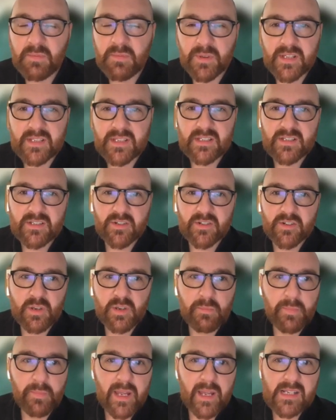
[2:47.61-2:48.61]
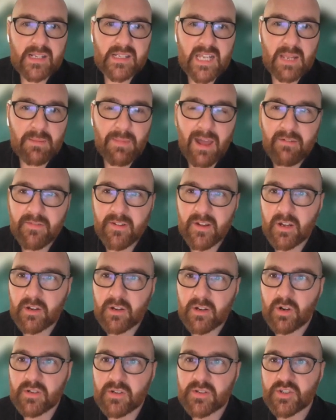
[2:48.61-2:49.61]
but this is such a big team effort
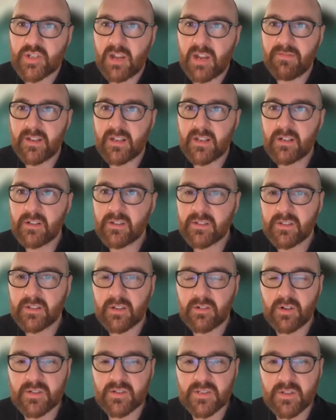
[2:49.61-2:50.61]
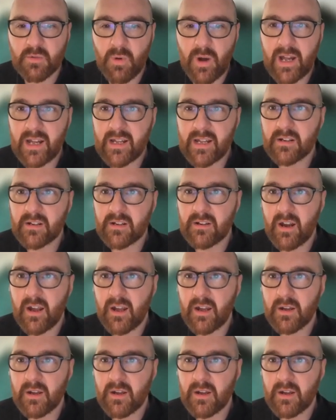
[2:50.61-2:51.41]
across Sheffield and across the wider